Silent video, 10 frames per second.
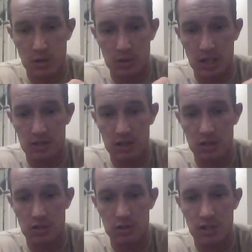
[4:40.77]
What that's
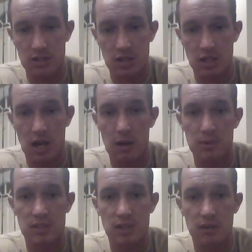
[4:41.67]
going to do is that's going to
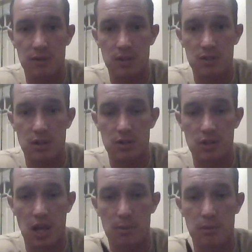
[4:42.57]
compensate for this
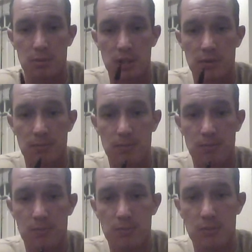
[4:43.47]
large gap up here,
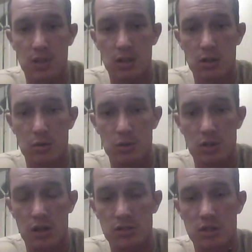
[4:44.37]
which
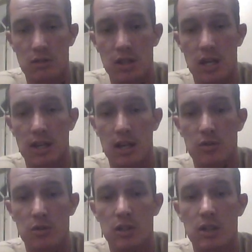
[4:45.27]
will also give you that
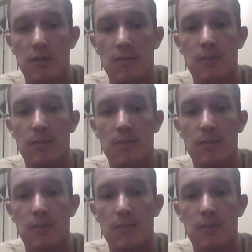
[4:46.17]
natural look.